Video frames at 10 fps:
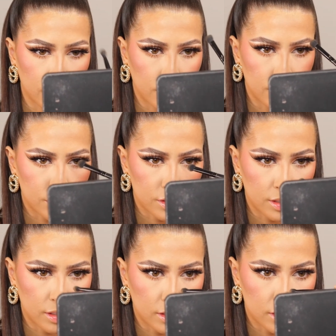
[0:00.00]
It just
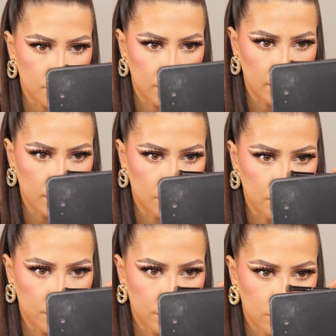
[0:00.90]
needed to be a little
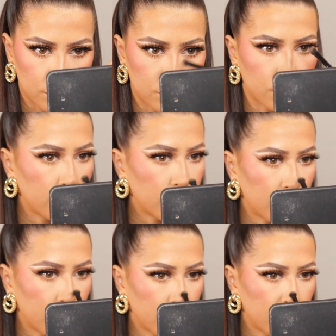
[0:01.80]
bit
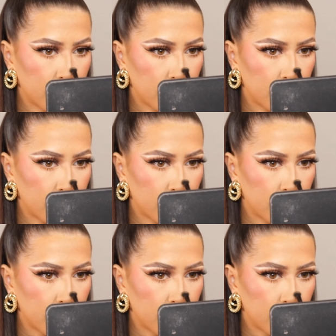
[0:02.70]
stronger.